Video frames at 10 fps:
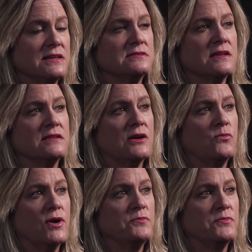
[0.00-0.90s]
is that there
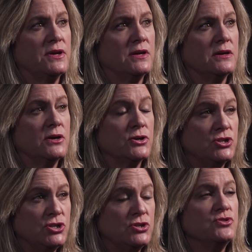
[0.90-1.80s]
won't be a
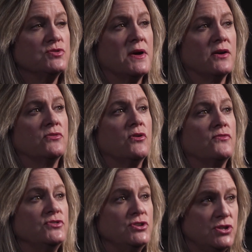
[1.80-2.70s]
huge amount
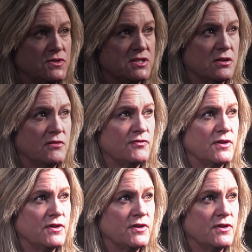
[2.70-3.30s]
of new stuff